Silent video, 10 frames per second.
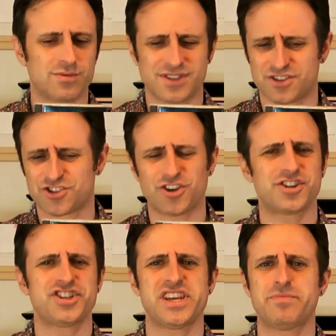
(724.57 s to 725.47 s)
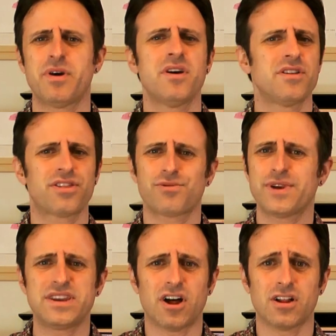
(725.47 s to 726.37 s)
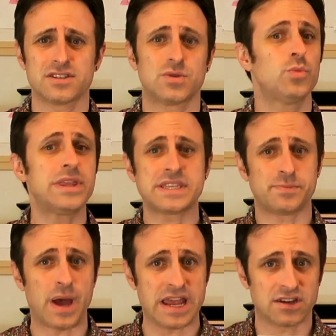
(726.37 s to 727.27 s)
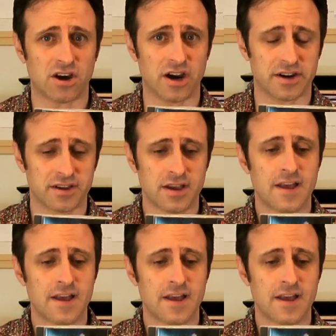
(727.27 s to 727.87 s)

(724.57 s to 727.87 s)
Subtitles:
It was dirt cheap, $3 with Spine Card.